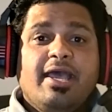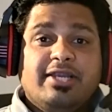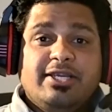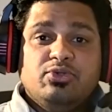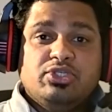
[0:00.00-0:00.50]

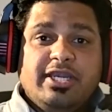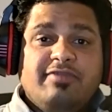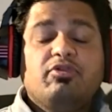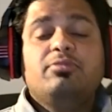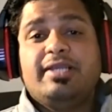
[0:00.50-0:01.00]
Try to study
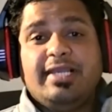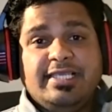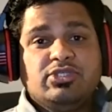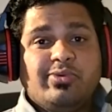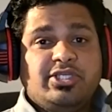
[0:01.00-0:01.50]
from the
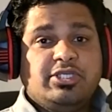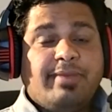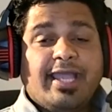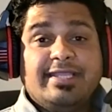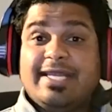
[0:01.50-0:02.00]
release question bank.